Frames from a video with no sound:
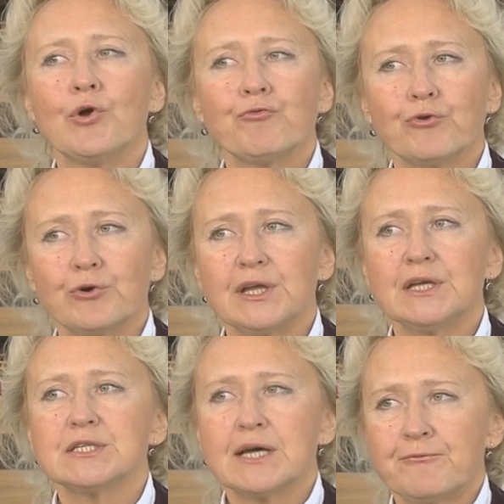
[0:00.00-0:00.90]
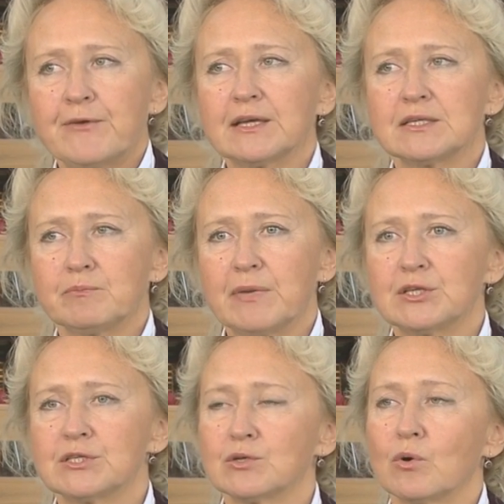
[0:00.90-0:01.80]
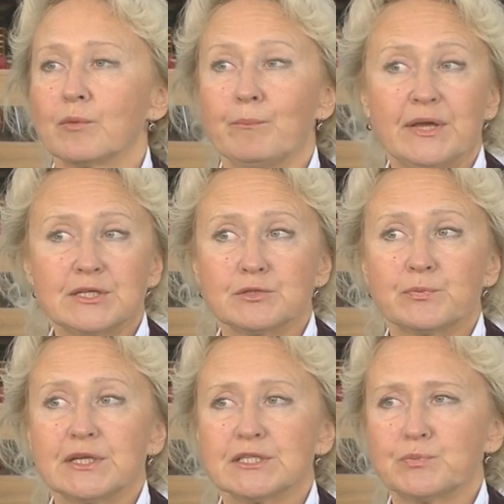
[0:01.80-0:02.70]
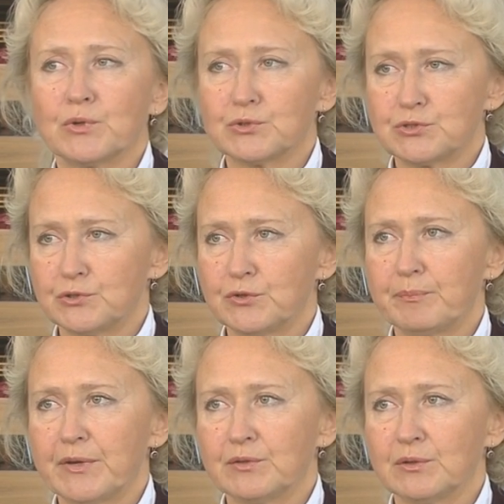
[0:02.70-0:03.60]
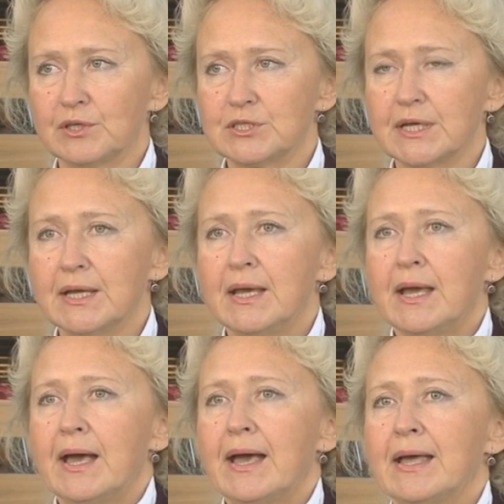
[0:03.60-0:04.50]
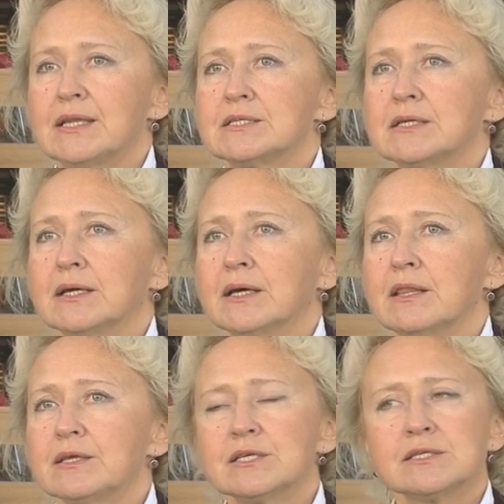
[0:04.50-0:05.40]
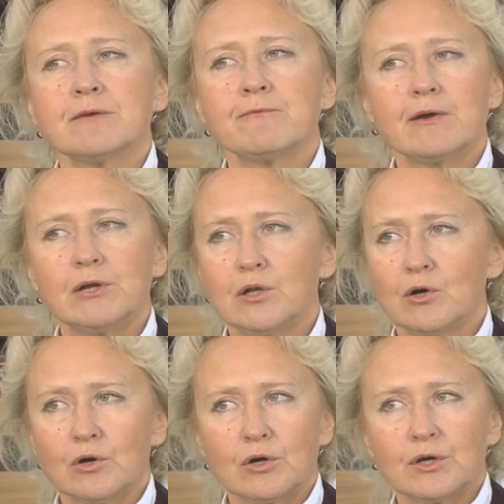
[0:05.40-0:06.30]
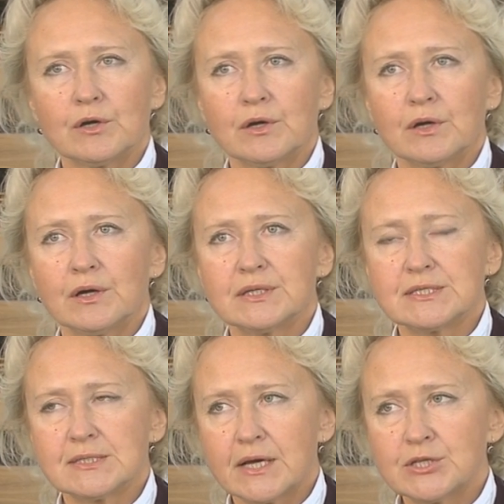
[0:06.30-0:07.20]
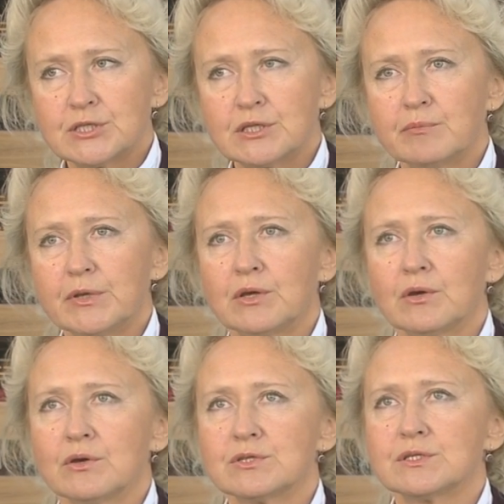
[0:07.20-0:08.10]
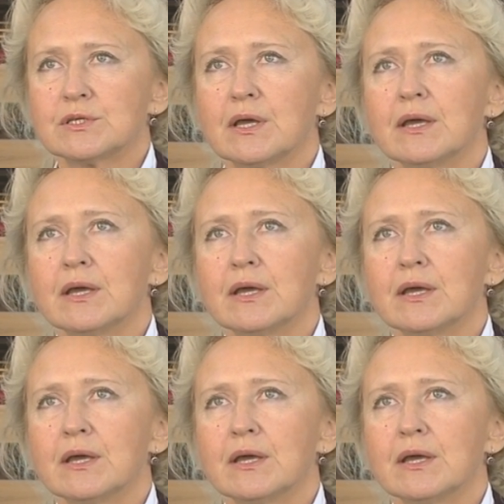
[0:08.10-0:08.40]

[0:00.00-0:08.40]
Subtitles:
for each affected patient or patients predisposed to the pathology. And this is a very long discussion, because